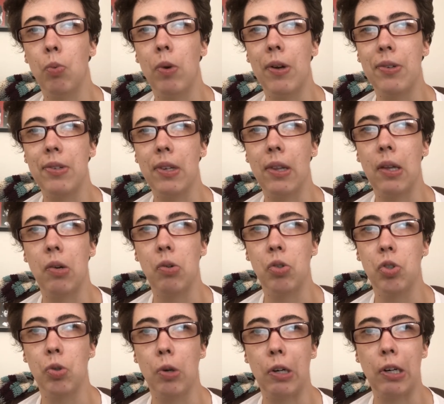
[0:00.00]
was a little
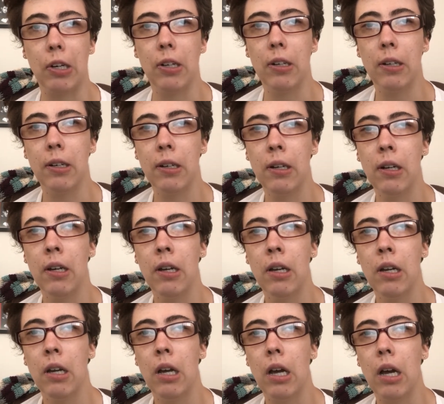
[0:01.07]
shorter,
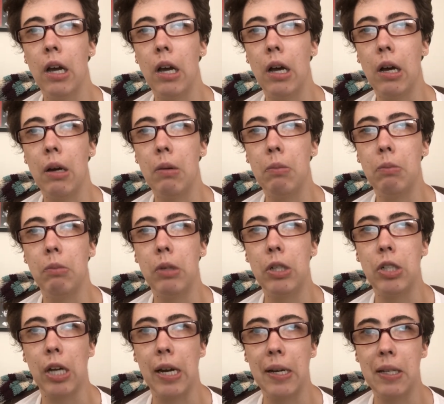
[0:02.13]

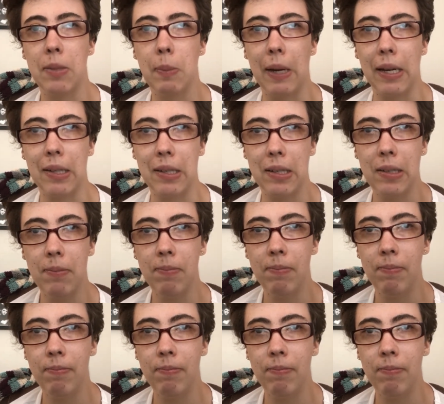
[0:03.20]
which I expected.